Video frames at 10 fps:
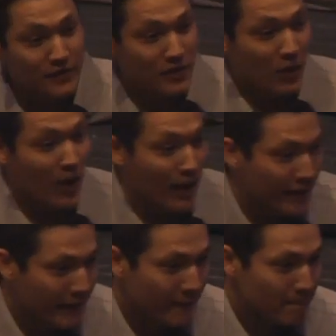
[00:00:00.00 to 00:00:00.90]
and so on.
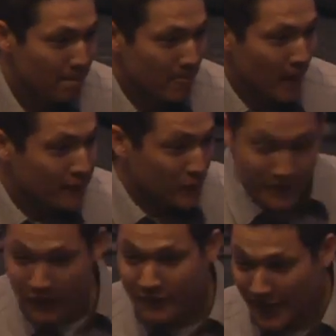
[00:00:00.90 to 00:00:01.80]
And so
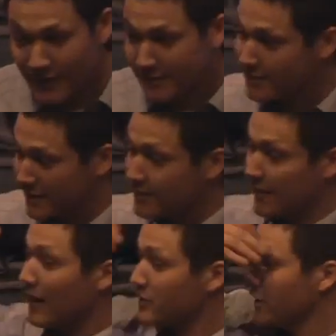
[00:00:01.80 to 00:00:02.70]
the earth, yes, is
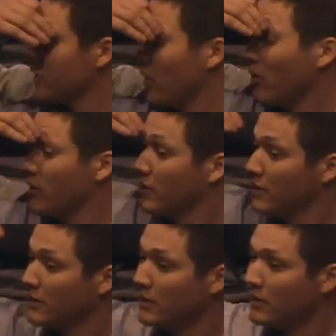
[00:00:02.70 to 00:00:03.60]
6,000 years old
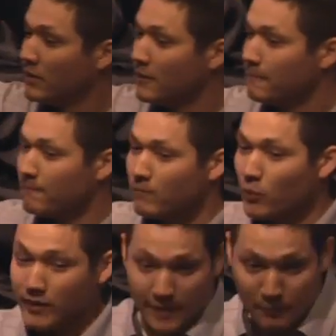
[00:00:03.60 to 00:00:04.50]

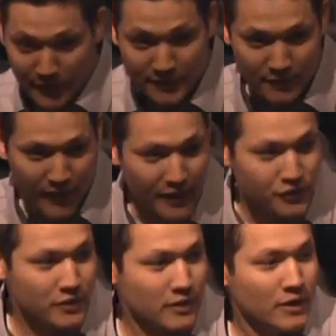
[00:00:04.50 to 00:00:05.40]
with the appearance of
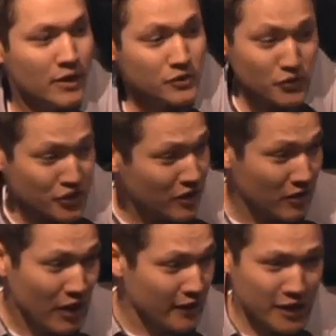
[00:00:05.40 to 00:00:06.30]
age. So, sure,
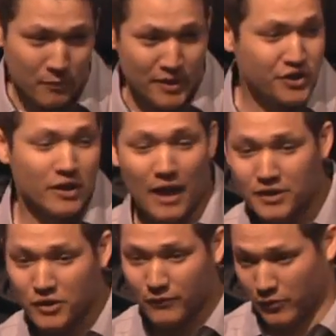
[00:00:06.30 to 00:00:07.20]
there could be
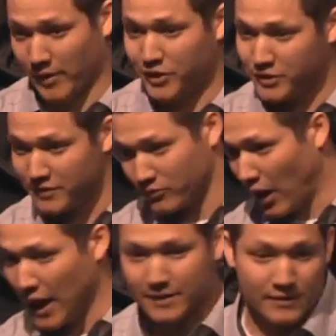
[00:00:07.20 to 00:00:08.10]
geological formations and
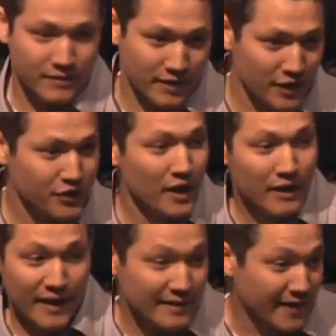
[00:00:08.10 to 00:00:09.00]
rocks and such
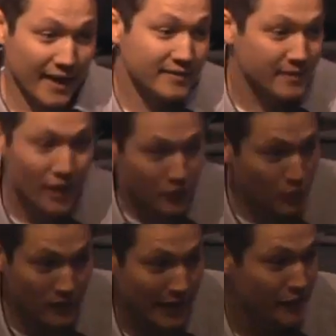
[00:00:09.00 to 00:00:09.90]
that test
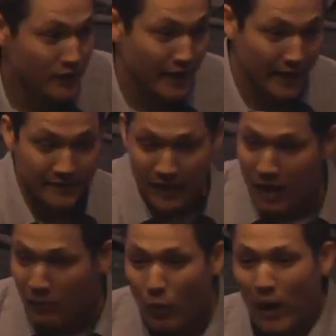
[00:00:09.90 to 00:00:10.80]
to later dates, but